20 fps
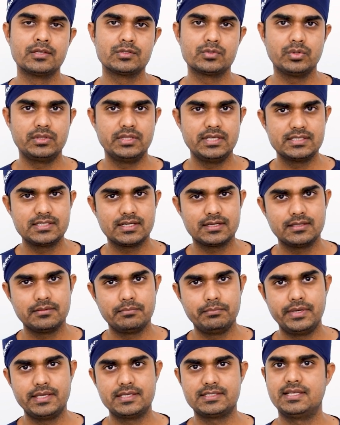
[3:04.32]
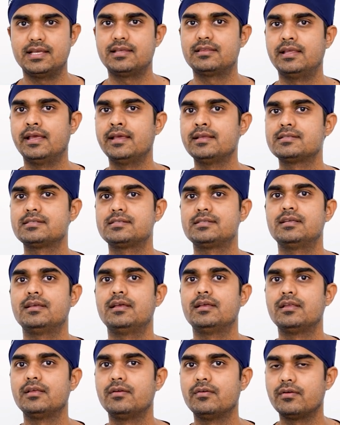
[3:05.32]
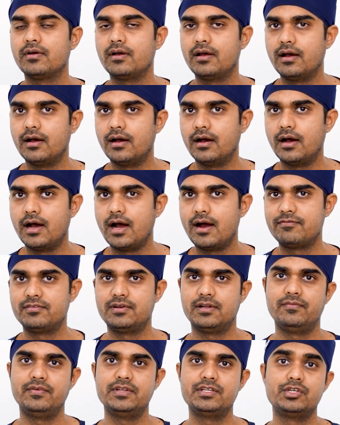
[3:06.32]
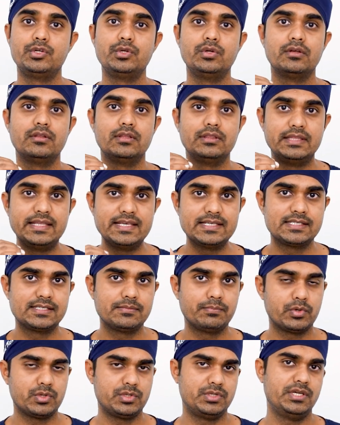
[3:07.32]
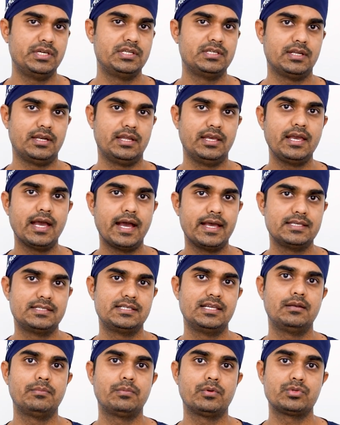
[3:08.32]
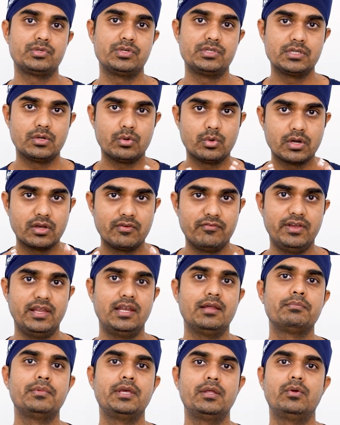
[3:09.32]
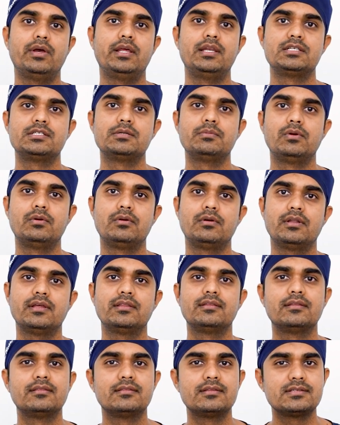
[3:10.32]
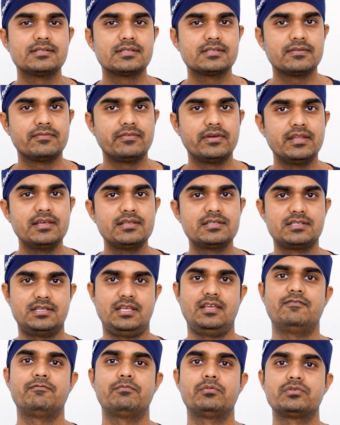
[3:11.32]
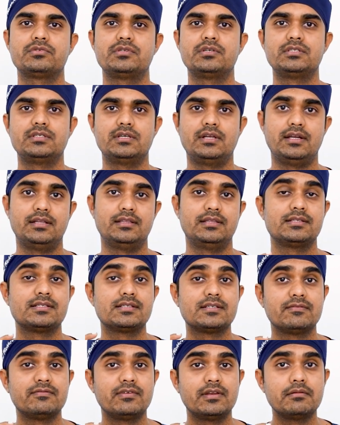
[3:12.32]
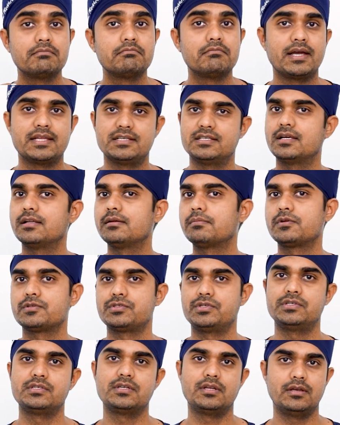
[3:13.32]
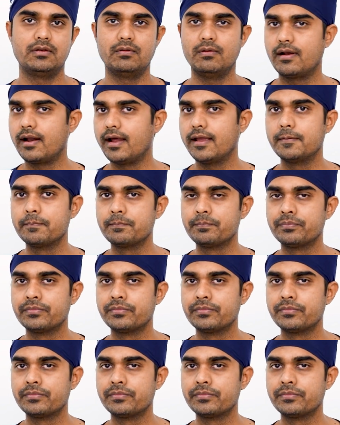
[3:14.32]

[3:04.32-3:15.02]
So these are the basic things after which this procedure, ee ICL procedure okavela meeru eligible unte, then this is a very safe procedure and this is a very magical procedure in your eye.